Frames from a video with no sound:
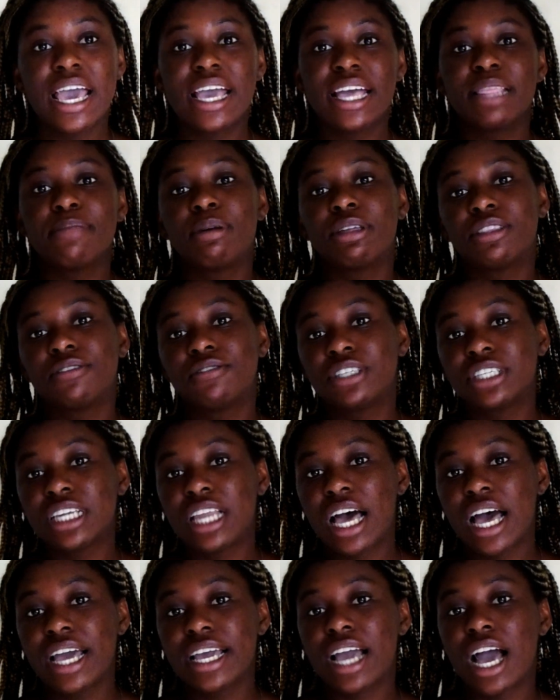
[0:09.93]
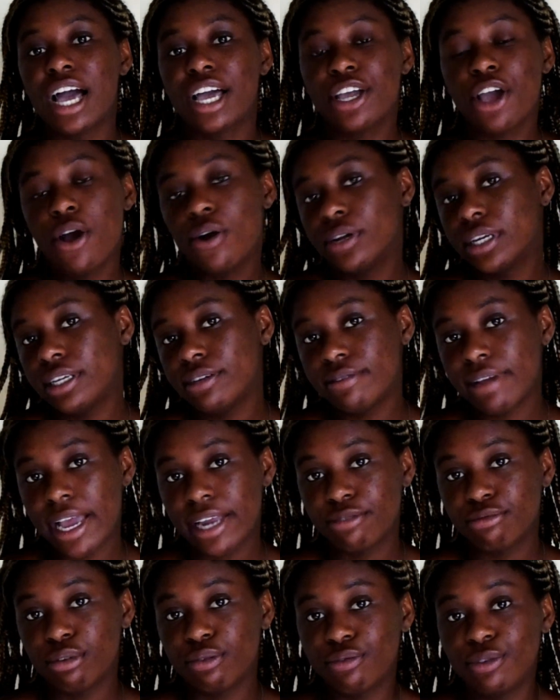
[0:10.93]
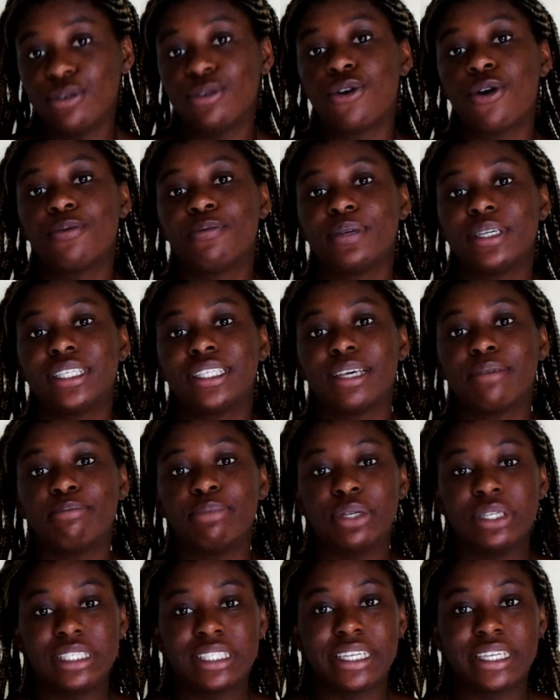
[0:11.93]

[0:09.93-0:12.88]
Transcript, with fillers: In the month of July I only read review copies and books